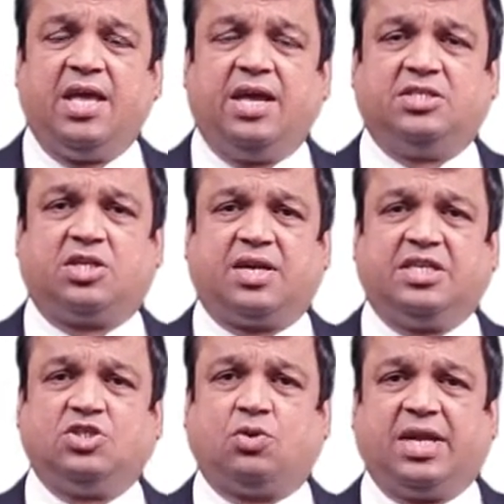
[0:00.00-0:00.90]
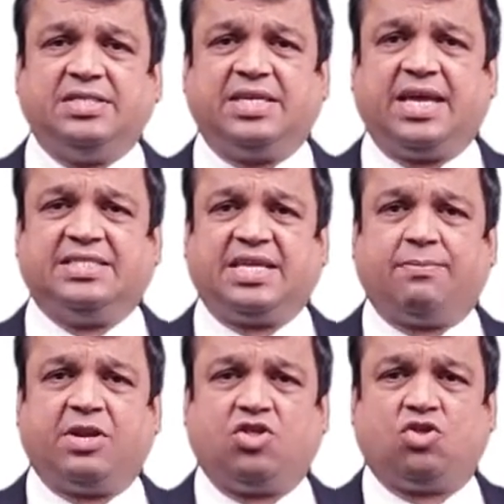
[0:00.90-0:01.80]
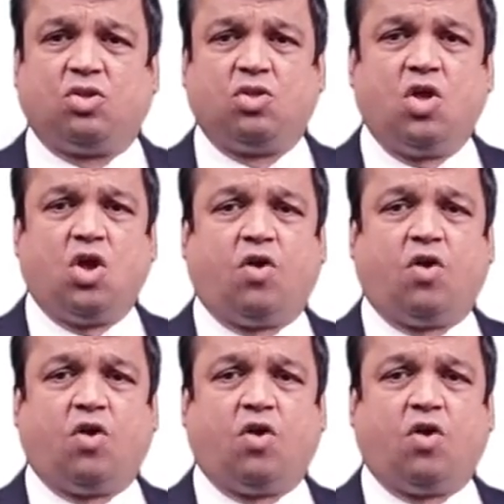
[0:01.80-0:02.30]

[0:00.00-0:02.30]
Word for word: is the transthoracic examination